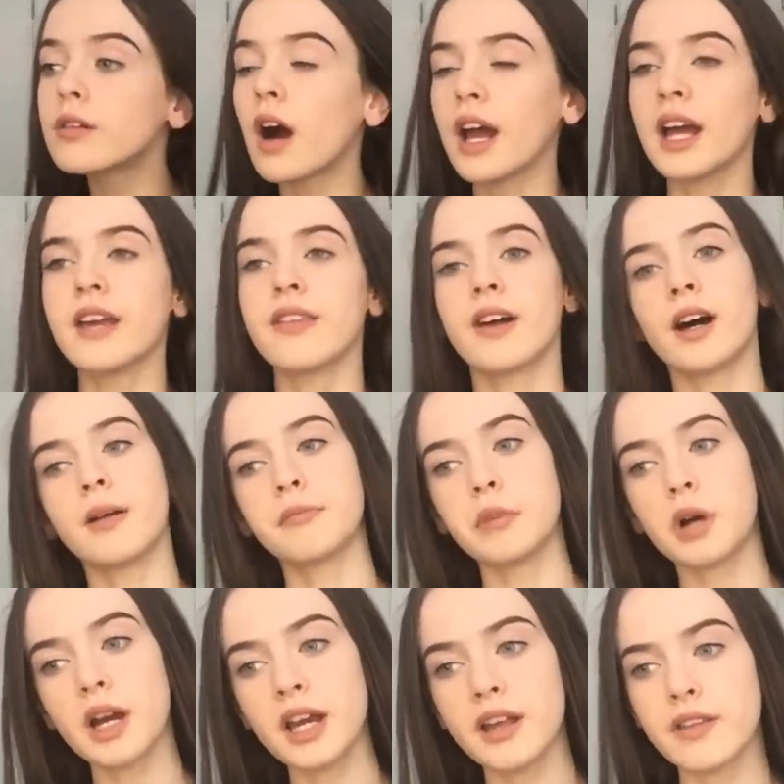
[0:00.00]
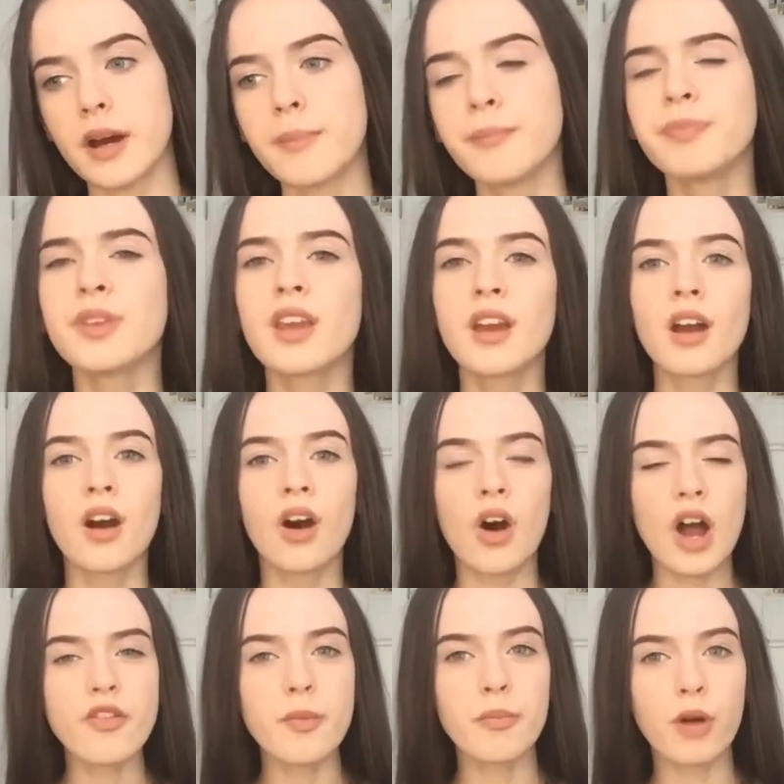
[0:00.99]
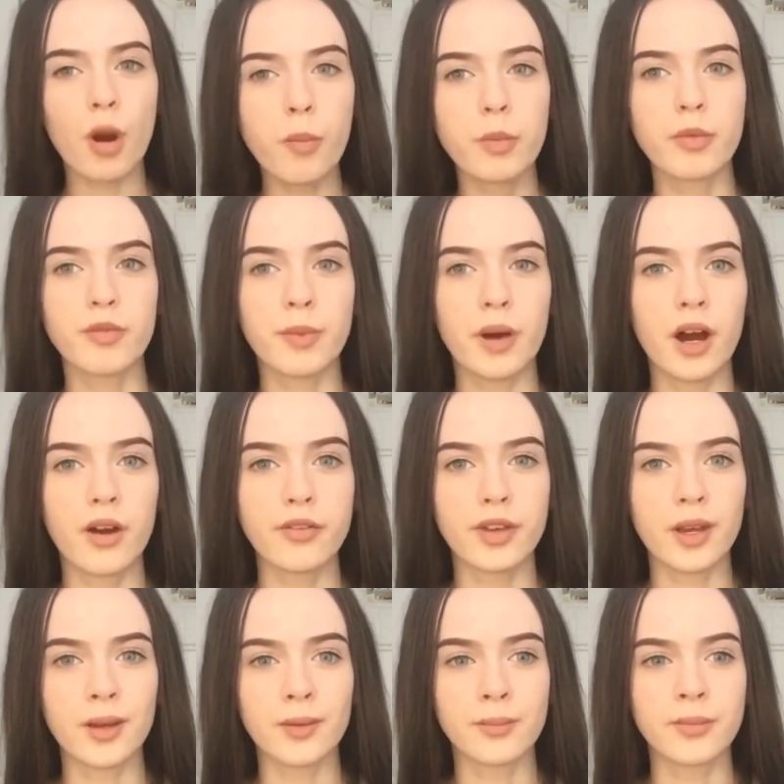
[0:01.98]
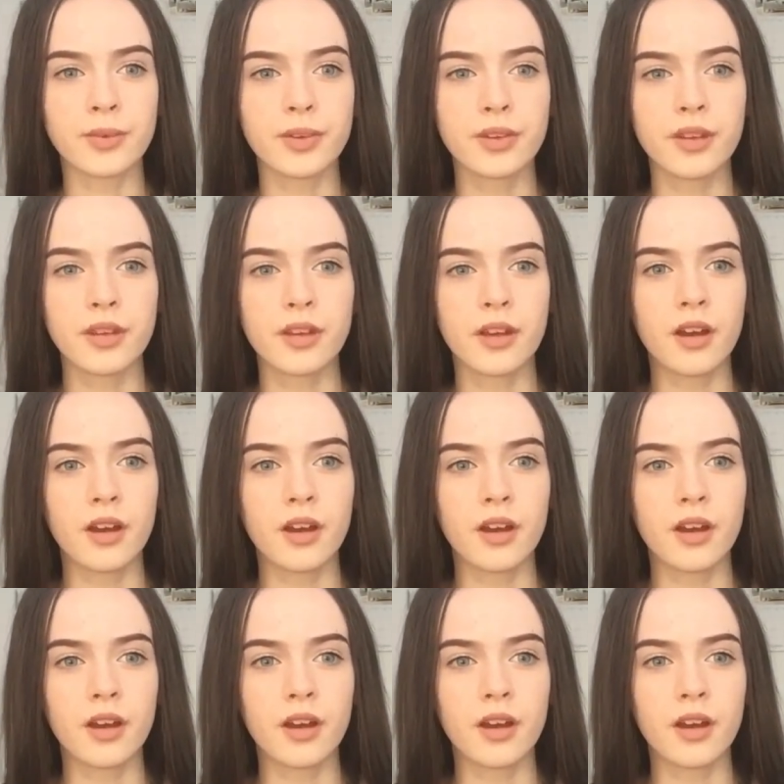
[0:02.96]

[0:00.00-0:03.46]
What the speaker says: I ate that. I have a problem with perfumes.